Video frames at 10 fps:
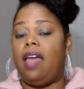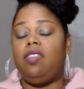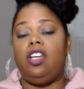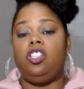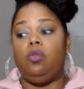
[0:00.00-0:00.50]
I
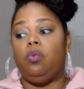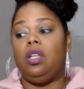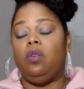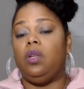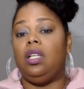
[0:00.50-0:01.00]
think she
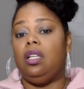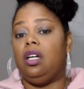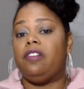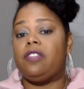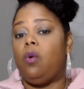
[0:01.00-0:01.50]
really, really
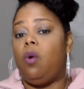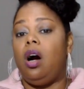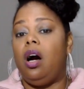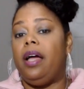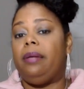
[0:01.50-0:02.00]
loves
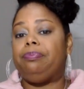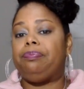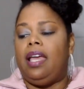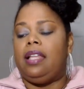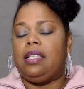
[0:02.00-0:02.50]
Quad.
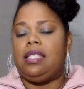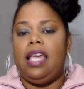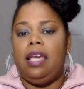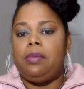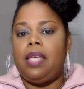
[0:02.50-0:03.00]
At the
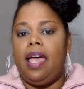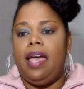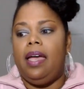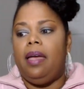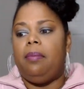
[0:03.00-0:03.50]
same
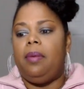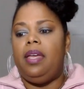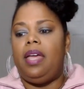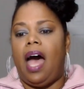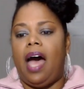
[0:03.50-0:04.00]
time,
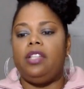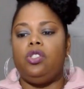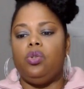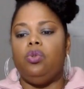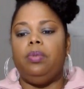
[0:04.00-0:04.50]
I
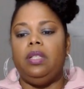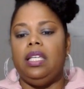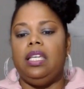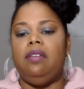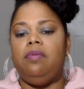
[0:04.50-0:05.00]
do
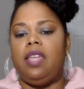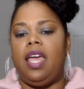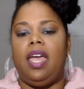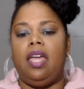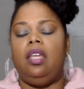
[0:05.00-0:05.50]
believe
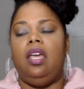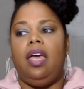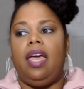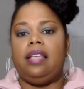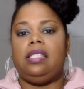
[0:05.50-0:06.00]
that
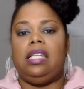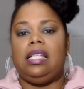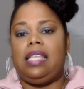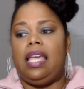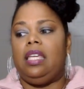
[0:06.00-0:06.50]
as an
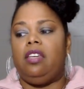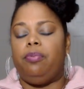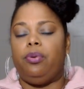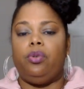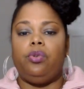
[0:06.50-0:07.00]
executive
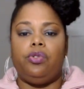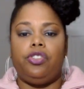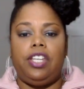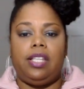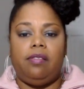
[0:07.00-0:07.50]
producer,
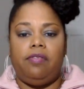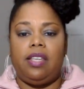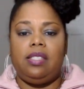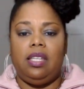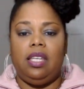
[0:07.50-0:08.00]
she has a
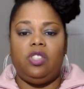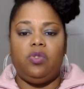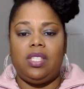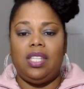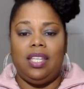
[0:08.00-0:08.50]
vested
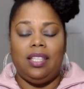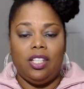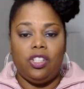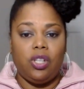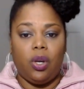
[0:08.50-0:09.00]
interest in
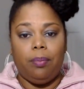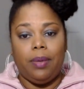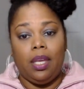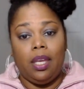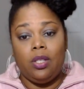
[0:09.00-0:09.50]
this show
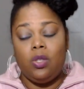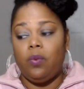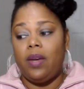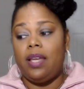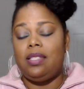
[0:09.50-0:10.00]
being
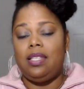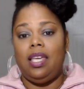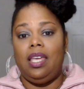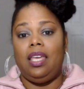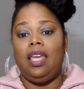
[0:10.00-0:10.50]

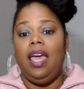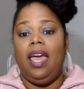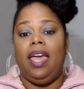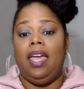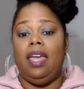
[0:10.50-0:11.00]
interesting.
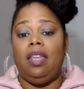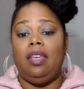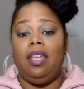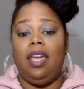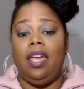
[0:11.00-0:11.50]

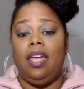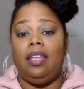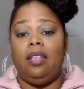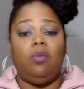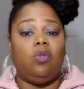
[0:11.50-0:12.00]
And
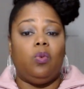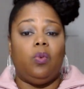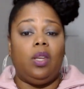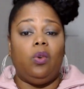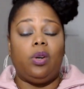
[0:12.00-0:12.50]

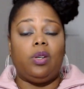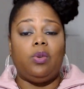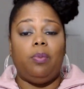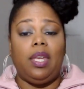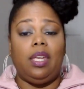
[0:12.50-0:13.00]
in order to
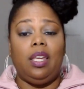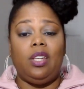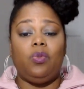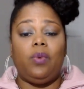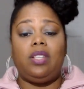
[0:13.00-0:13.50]
make it
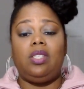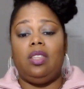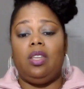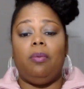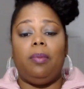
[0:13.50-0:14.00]
interesting,
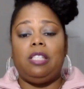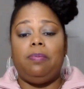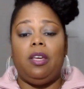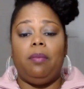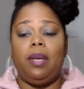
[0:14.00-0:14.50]
there must
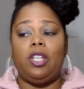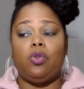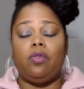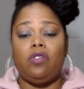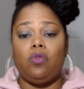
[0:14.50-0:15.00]
be a
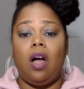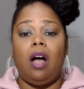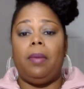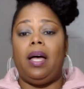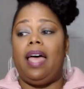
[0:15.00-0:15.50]
measure of
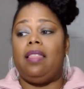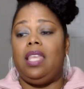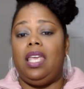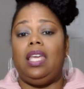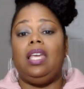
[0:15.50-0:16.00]
drama. I
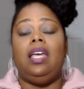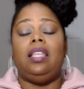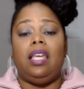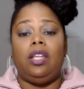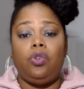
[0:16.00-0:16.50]
think
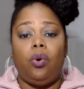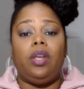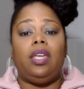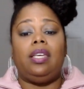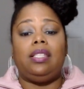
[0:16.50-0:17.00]
that
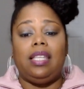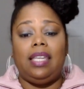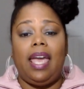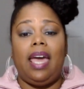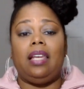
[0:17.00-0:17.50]
Toya is the
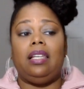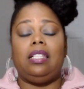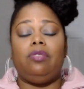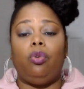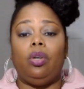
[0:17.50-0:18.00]

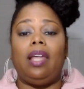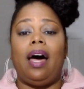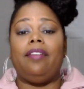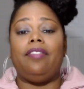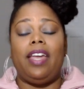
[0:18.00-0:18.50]
catalyst for a
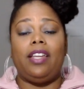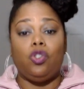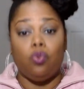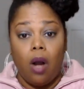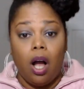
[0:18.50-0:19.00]
lot of that
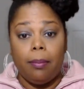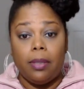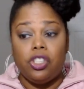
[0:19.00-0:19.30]
drama.